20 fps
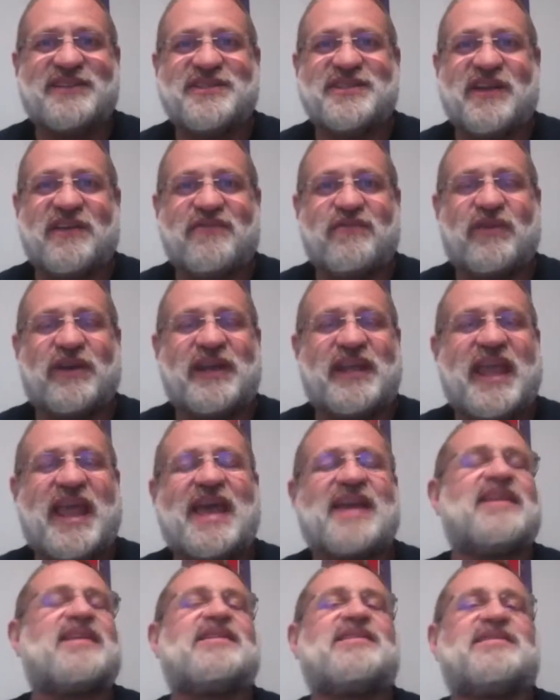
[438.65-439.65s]
Suffering
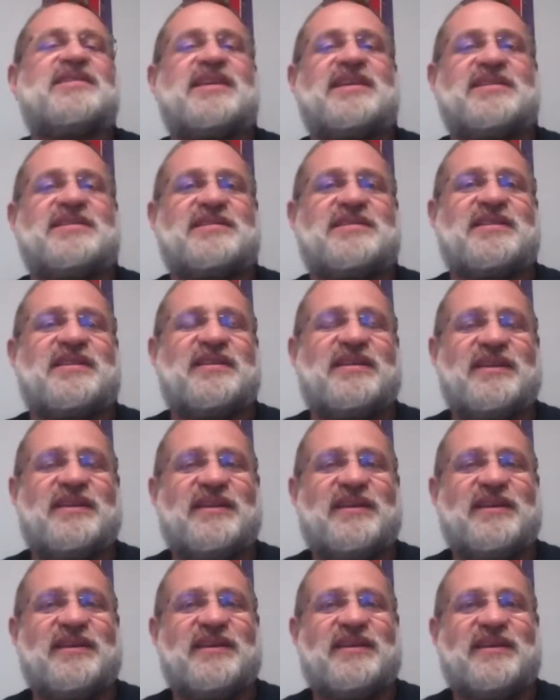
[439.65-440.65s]
can't exist
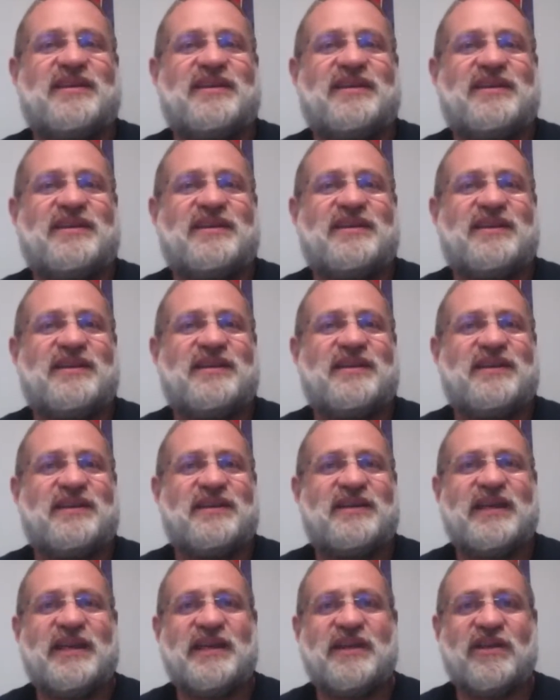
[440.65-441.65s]

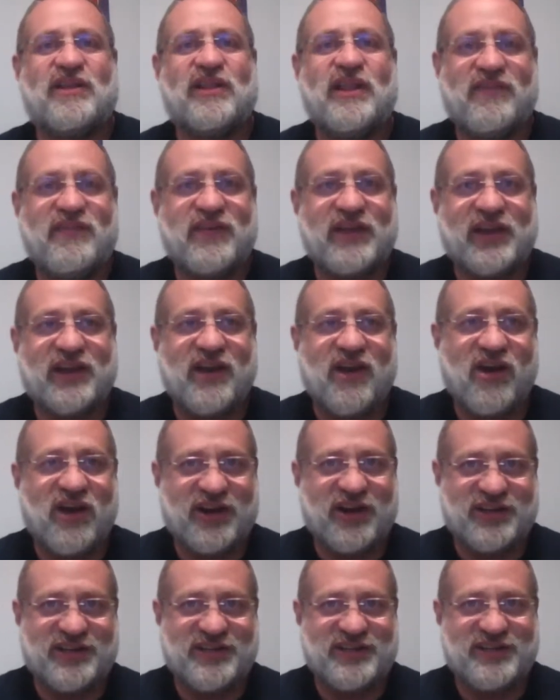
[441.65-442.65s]
in a loving
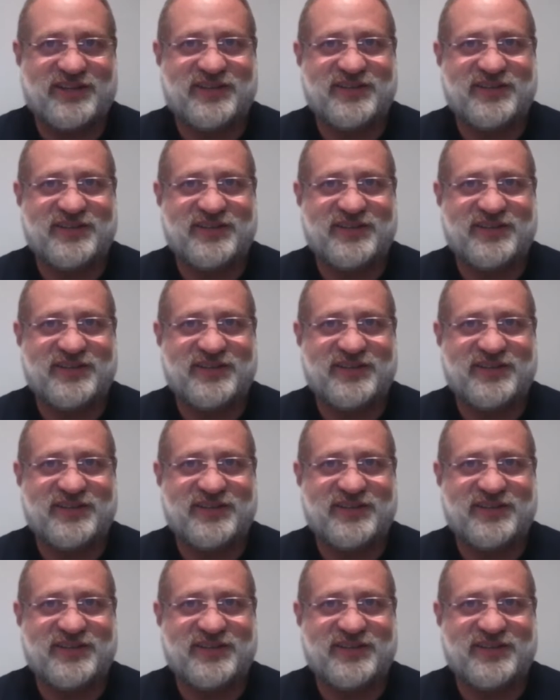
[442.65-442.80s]
heart.